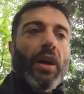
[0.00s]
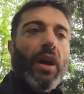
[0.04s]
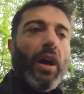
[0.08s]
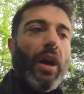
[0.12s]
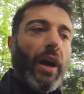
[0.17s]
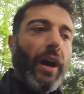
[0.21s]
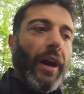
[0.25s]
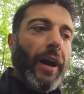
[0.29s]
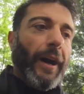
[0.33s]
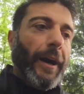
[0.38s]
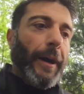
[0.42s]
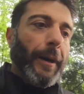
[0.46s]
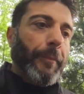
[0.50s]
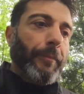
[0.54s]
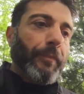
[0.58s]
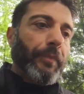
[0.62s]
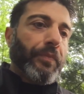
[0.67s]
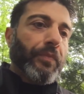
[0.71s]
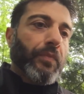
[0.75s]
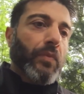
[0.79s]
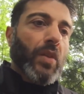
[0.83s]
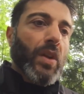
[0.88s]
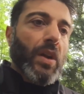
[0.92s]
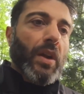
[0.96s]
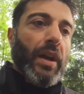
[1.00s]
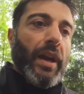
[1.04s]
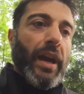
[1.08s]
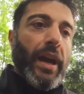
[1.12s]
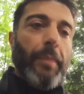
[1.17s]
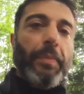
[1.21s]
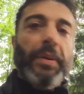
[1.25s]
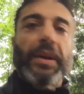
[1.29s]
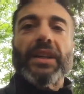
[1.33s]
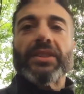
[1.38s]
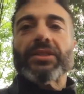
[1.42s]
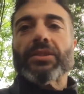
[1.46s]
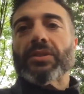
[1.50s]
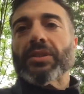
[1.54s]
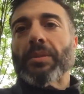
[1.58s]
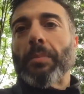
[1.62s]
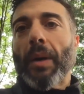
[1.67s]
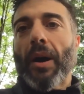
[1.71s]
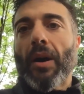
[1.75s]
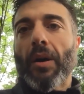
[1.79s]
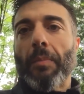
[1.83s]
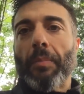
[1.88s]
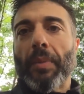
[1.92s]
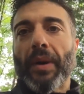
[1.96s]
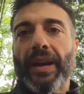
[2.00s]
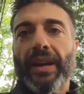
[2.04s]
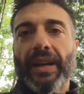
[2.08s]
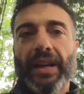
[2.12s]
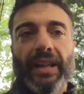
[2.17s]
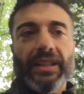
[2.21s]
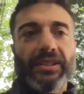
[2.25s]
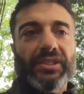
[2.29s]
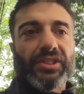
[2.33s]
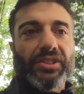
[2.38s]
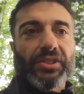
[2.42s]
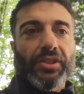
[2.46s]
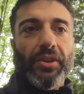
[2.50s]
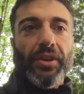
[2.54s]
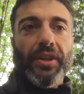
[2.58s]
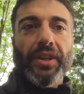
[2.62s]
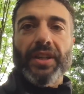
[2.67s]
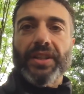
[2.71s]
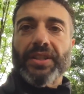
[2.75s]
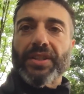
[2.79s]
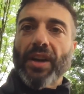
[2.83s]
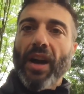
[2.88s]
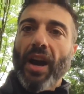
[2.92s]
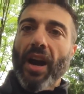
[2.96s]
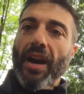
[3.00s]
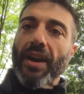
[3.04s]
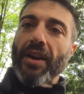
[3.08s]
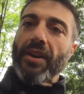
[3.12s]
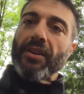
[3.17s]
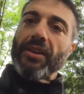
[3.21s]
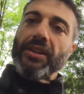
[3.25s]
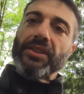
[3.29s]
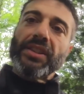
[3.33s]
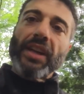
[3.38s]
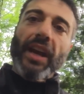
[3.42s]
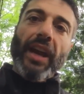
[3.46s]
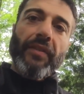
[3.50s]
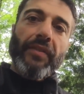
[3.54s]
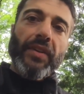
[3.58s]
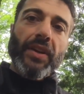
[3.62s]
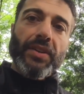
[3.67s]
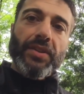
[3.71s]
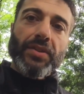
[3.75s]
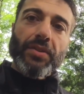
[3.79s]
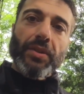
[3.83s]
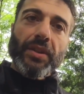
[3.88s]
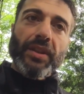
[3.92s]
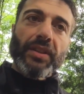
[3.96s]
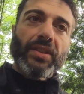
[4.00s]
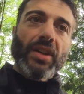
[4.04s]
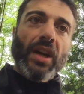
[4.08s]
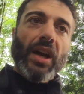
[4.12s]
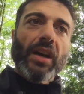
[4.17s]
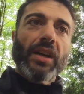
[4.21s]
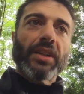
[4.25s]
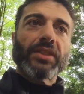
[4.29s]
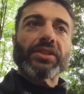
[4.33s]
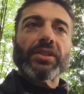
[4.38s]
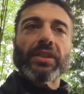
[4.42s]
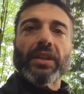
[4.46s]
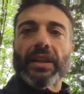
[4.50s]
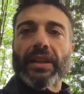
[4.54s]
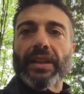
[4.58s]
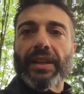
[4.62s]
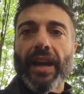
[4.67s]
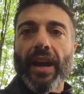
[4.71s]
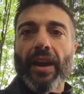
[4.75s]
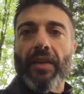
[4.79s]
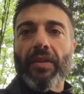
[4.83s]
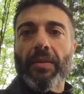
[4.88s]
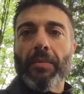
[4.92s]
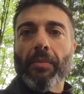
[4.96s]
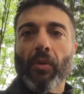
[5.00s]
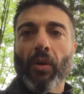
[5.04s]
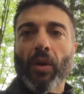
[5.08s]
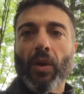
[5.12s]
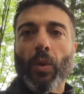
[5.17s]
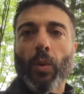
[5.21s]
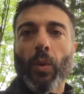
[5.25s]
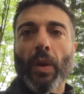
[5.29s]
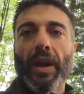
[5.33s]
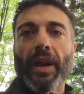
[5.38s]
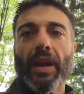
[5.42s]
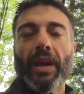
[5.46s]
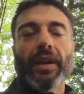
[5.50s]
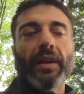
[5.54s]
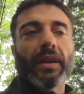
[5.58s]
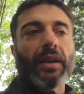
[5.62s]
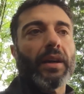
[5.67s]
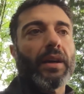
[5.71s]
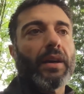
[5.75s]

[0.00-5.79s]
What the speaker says: And because it was a mountain bike, it had sturdier tires, heavier duty tires, so it could carry more weight.